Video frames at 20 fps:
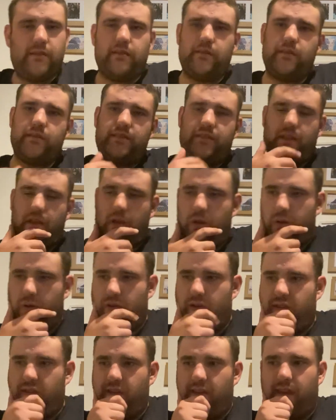
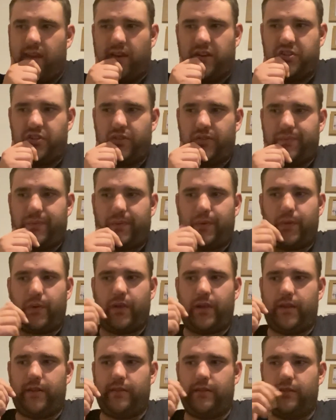so you get to choose
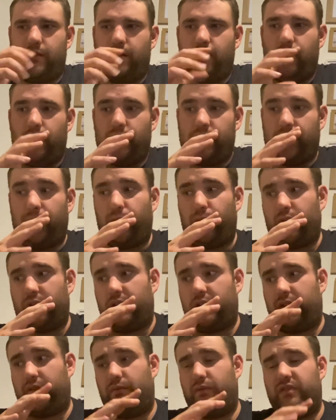between
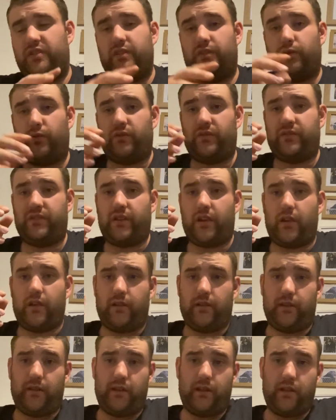difficulty, which is
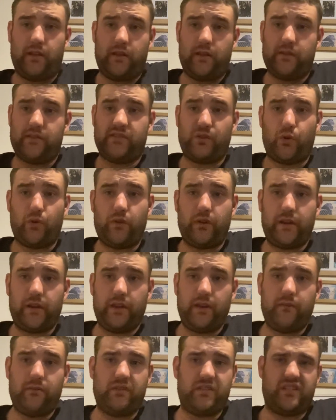also
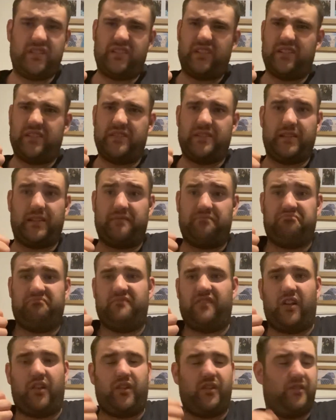story, which is just I
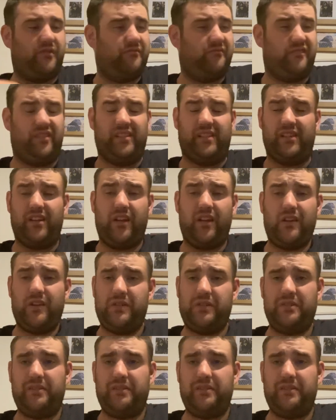don't really know.